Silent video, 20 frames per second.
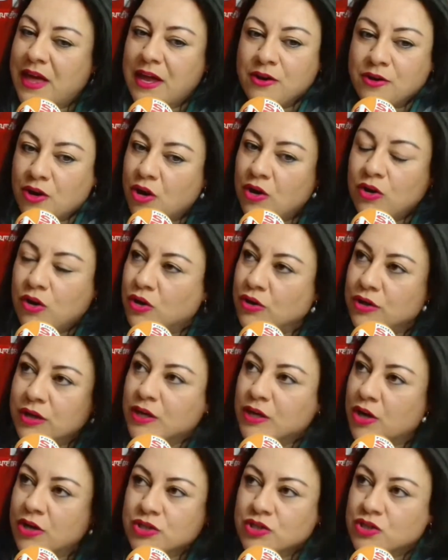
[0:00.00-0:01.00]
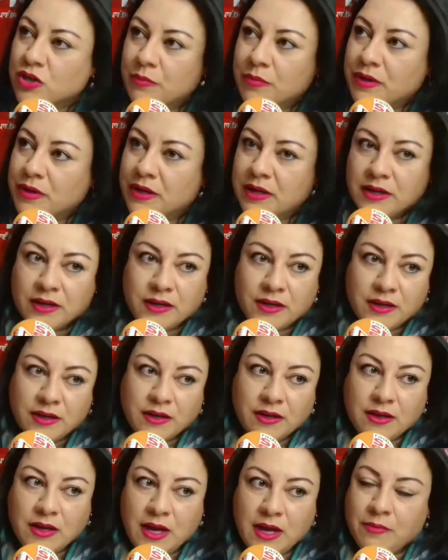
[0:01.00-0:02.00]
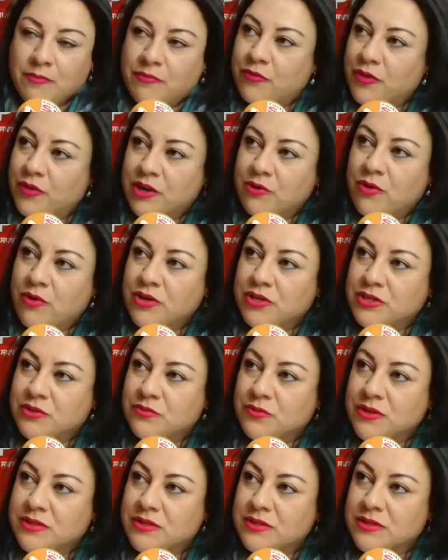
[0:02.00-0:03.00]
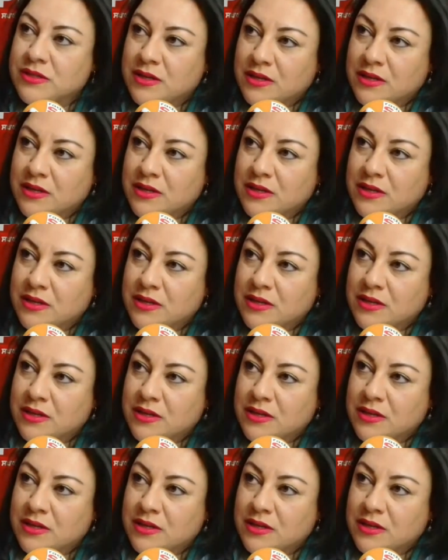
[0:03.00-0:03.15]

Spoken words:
that no longer go shopping for their groceries